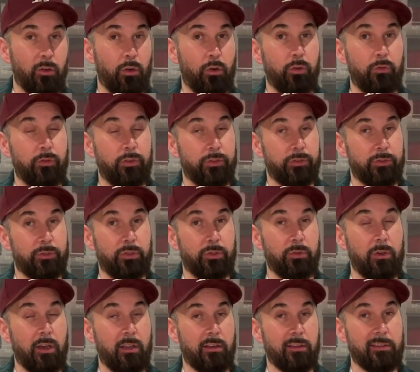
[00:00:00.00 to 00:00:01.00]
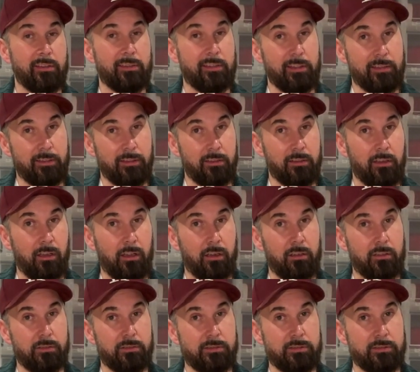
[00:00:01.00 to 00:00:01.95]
over $260.